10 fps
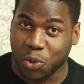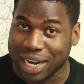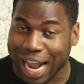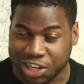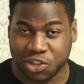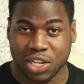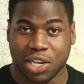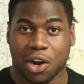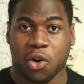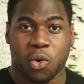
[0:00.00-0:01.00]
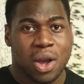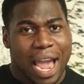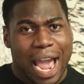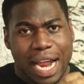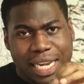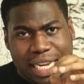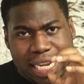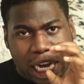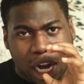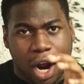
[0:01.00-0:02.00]
where they actually go? And
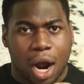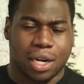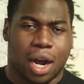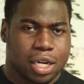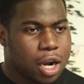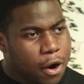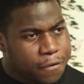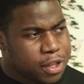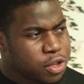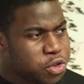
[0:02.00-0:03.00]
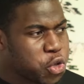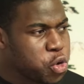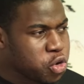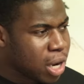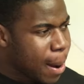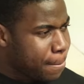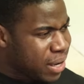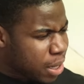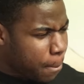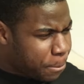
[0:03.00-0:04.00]
the card art of the dude
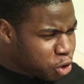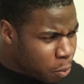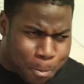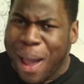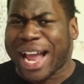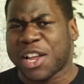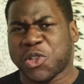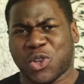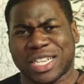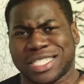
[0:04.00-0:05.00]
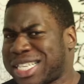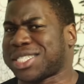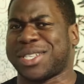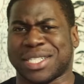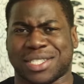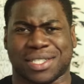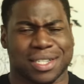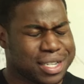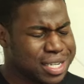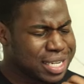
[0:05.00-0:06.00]
being pulled back into existence
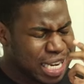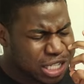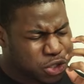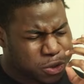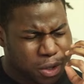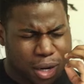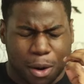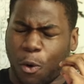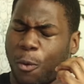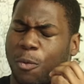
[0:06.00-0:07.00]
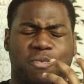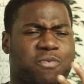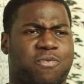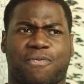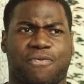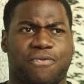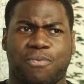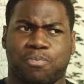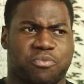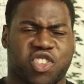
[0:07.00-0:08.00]
is so
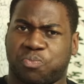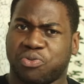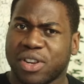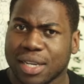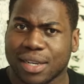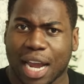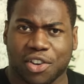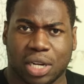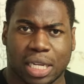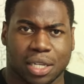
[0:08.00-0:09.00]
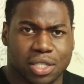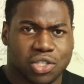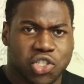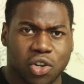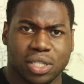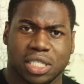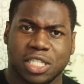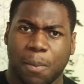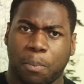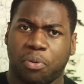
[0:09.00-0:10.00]
just brilliant, actually. Just
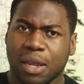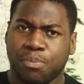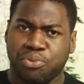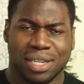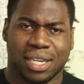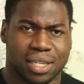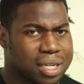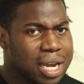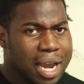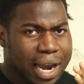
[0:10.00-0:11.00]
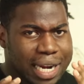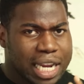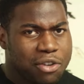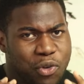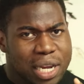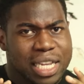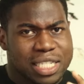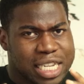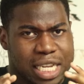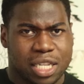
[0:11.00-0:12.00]
simply brilliant. And I can really
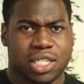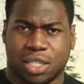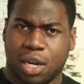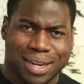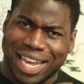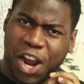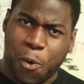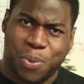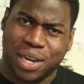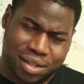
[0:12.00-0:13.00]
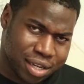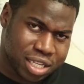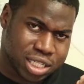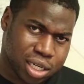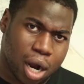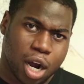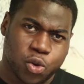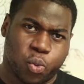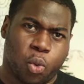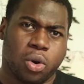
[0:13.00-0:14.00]
see this card helping the
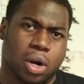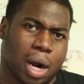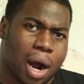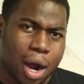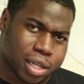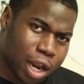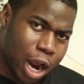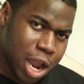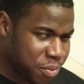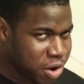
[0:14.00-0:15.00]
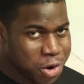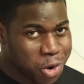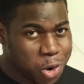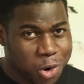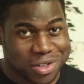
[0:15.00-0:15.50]
discard warlock archetype or